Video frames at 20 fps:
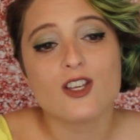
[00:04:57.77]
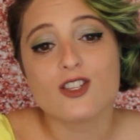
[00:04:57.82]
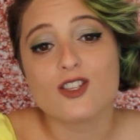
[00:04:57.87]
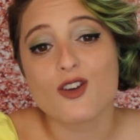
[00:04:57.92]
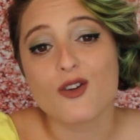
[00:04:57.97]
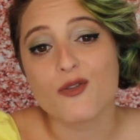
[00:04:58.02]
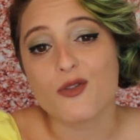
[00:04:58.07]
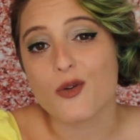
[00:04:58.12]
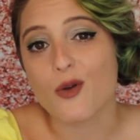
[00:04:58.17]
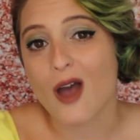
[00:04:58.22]
So
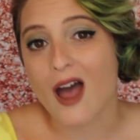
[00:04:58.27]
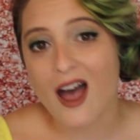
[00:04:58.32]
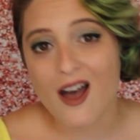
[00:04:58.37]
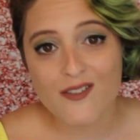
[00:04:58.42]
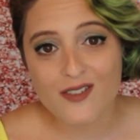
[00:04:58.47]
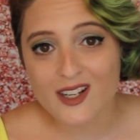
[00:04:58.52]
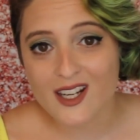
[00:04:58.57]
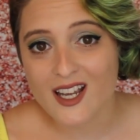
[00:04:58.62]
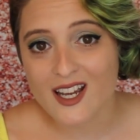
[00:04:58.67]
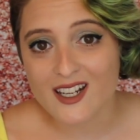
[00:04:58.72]
if you
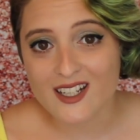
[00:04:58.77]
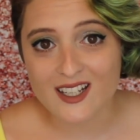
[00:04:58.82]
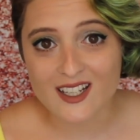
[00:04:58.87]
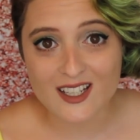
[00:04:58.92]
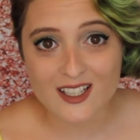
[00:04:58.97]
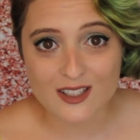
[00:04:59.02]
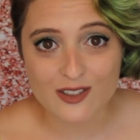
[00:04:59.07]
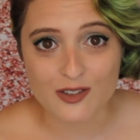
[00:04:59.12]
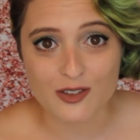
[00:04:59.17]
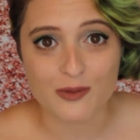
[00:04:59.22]
have any
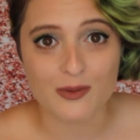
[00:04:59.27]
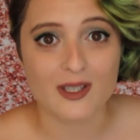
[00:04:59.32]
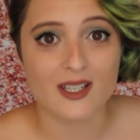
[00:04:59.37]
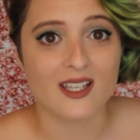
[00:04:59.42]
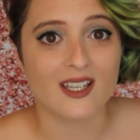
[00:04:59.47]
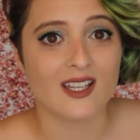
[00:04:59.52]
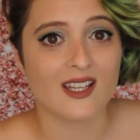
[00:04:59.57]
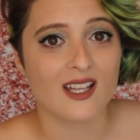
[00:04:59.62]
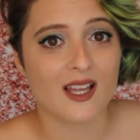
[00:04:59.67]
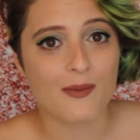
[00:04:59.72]
ideas for
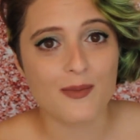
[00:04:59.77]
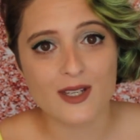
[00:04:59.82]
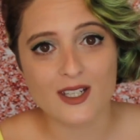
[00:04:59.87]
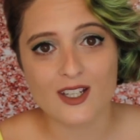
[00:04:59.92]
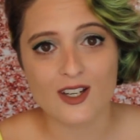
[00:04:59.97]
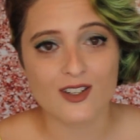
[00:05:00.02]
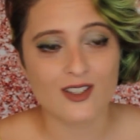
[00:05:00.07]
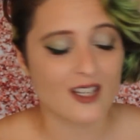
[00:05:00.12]
me, let me know